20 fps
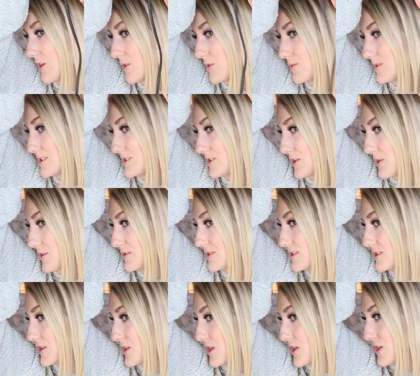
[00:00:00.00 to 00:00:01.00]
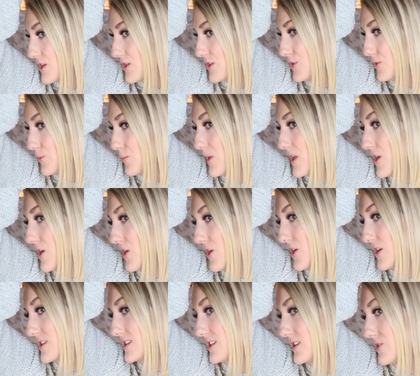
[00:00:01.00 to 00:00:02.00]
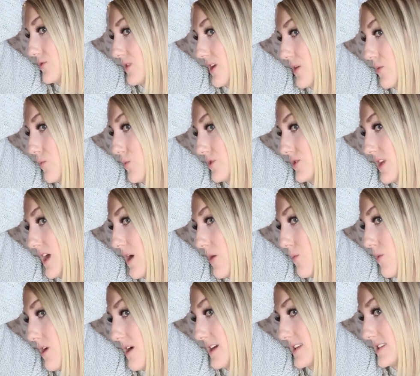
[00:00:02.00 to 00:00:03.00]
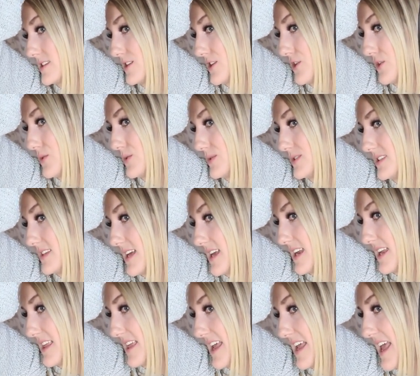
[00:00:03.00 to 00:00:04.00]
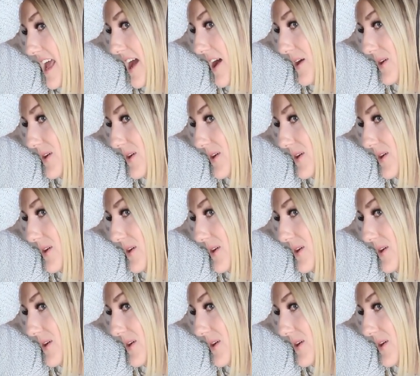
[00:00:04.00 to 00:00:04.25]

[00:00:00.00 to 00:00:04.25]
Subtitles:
a good result, you'll be hooked and you like will not want to use anything